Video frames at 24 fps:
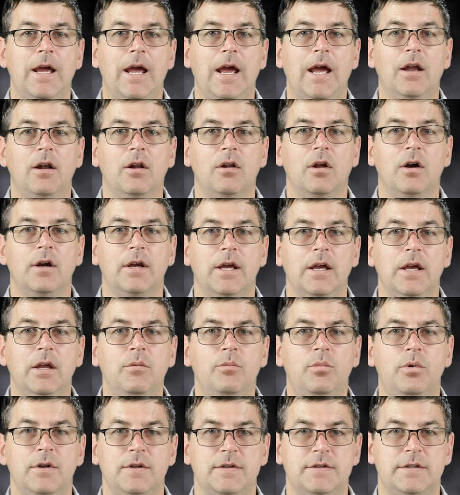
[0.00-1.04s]
analog
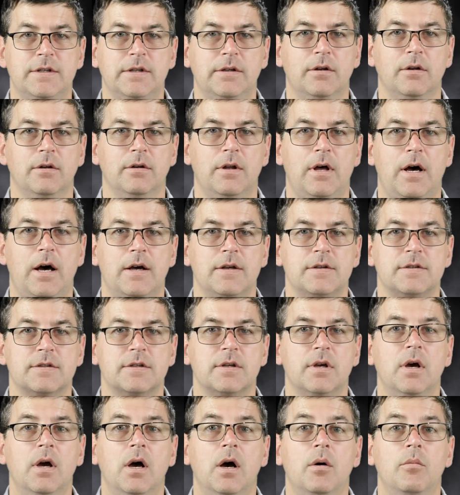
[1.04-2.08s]
input signal
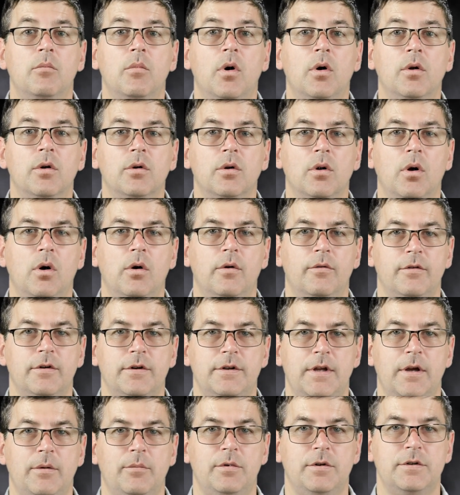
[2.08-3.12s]
loss, motor over
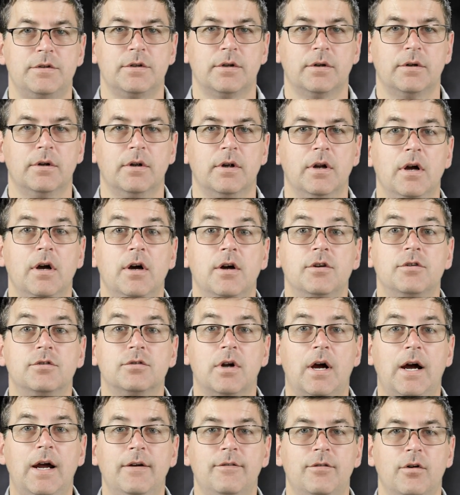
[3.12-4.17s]
temperature,
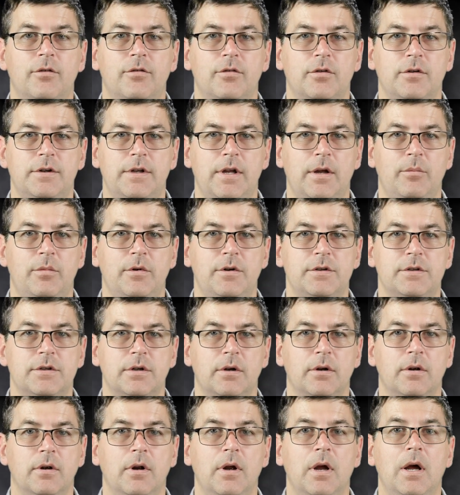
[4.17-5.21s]
drive over
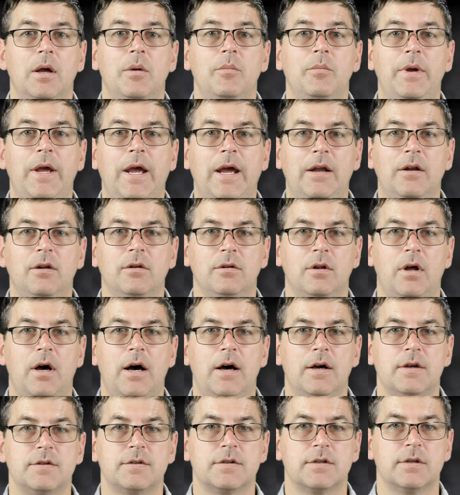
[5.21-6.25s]
temperature, panel
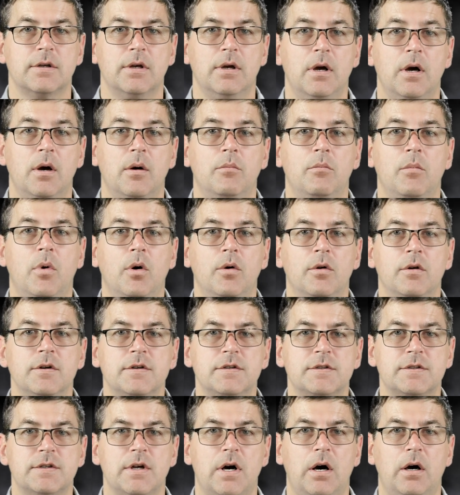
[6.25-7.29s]
loss, motor
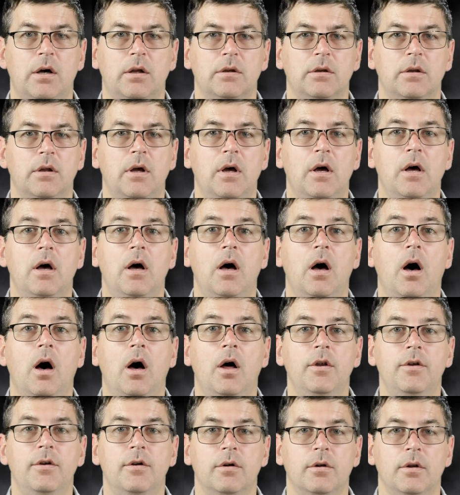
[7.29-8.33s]
stall,
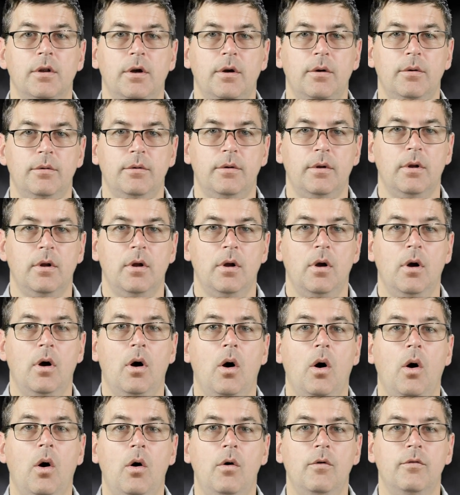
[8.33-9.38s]
underload,
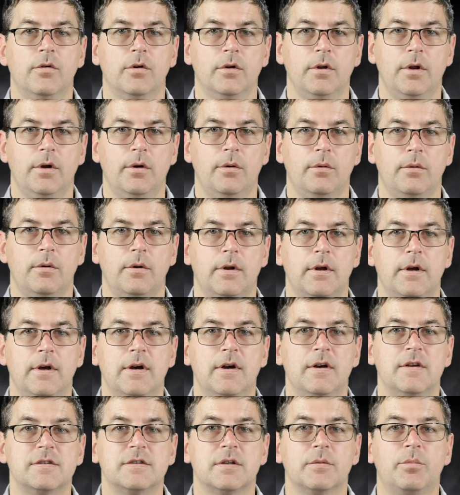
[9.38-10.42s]
overload,
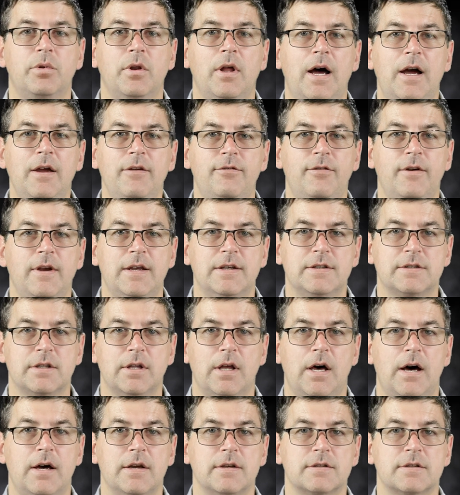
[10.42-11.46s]
supply phase
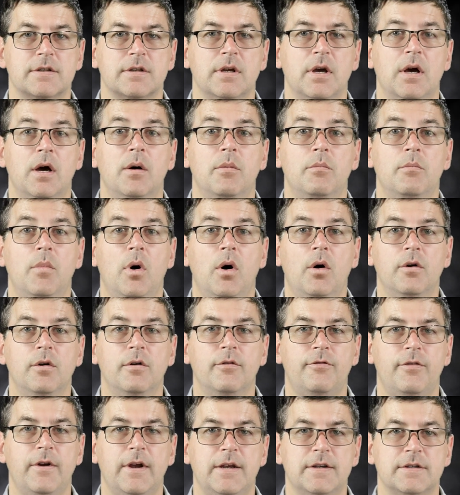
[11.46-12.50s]
loss, motor
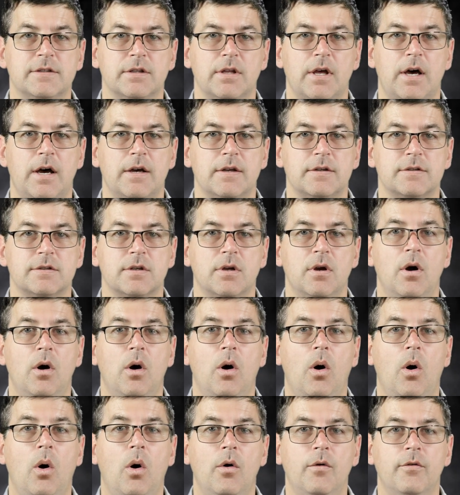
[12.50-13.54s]
phase loss,
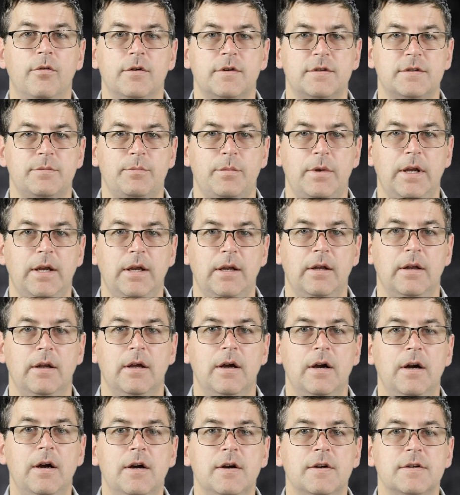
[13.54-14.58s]
overspeed,
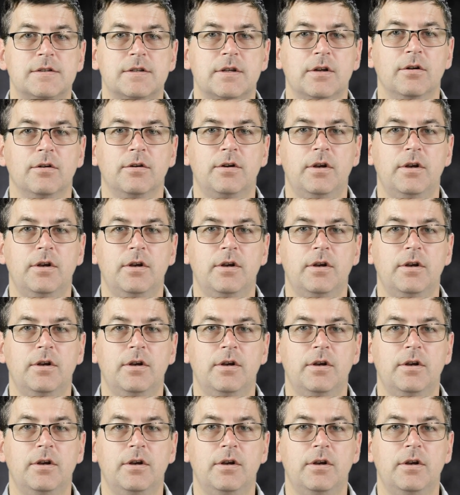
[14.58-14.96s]
serial